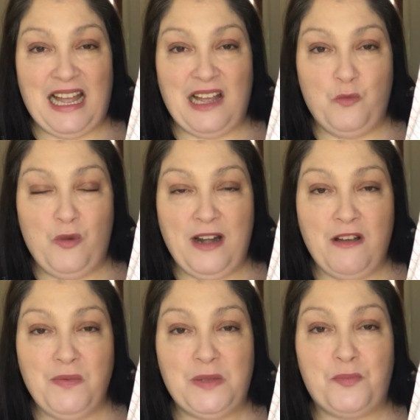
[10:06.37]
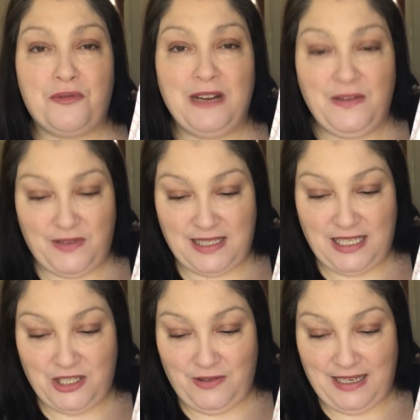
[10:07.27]
And when I was previously
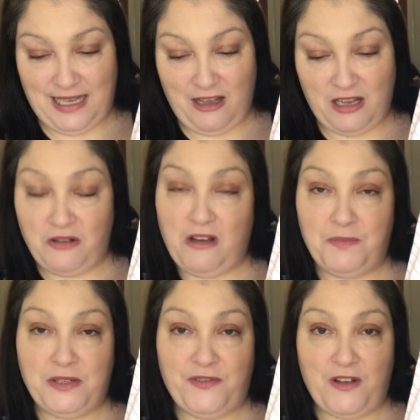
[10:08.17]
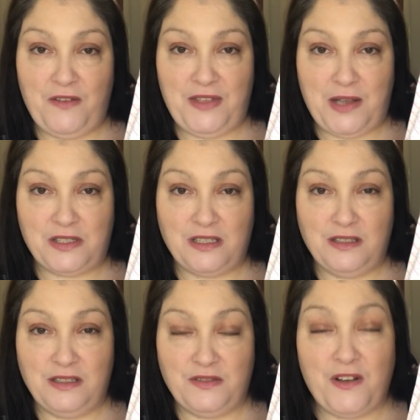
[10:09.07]
doing it, I got up to
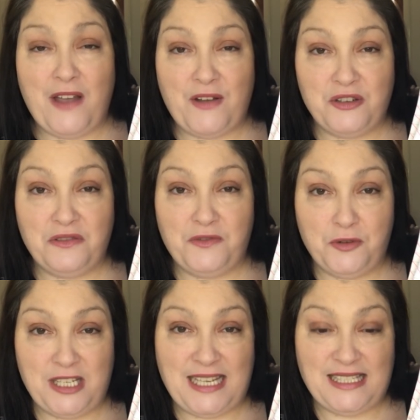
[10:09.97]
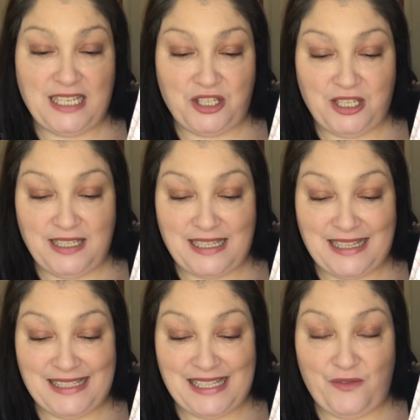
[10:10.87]
5,548 stitches
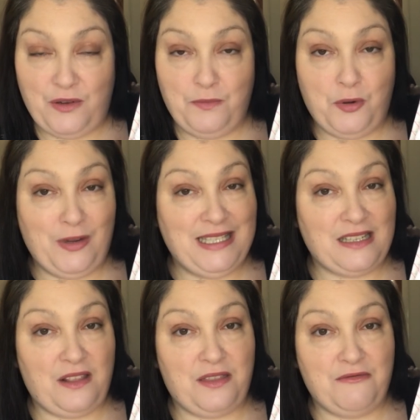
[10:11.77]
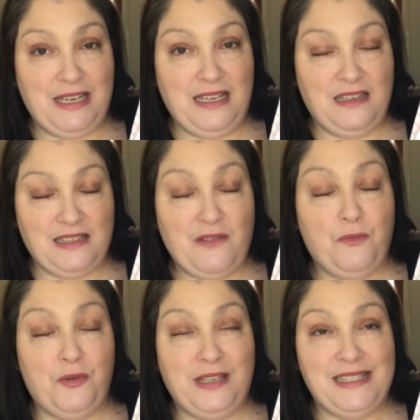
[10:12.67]
and
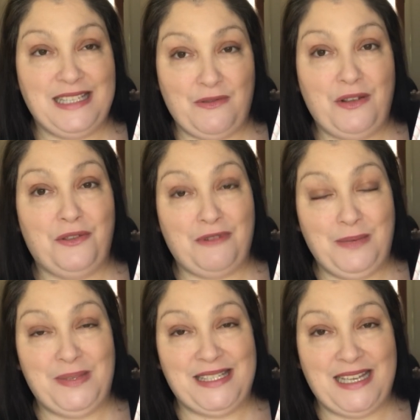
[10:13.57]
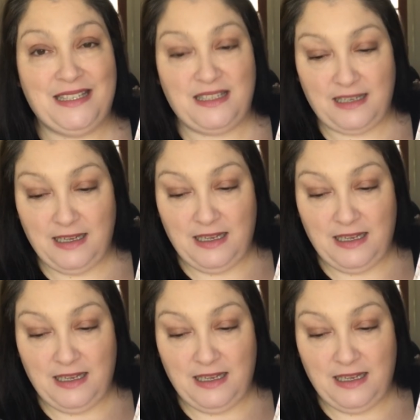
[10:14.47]
7.03%.